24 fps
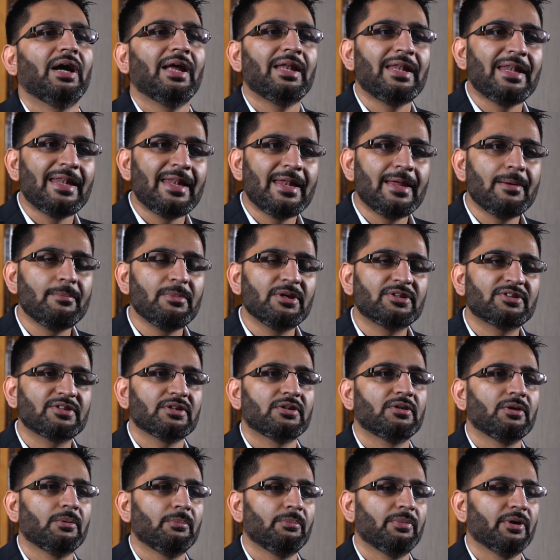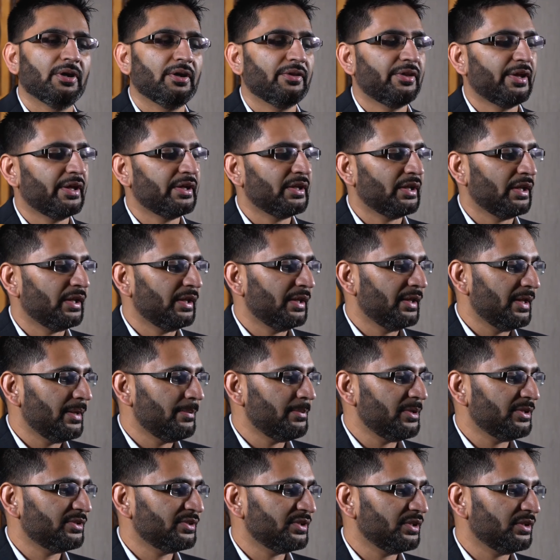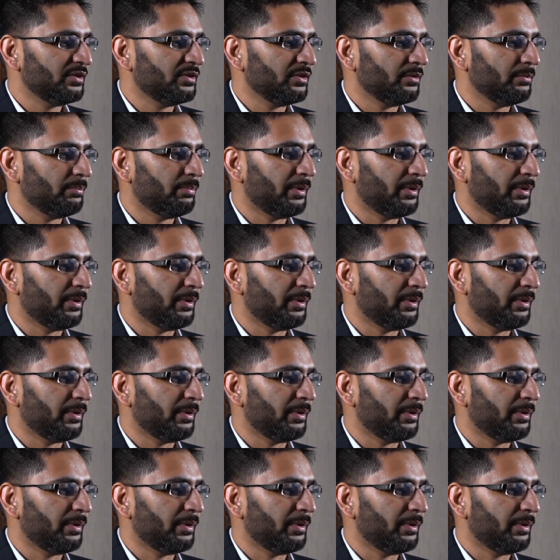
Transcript: a limited number, then limited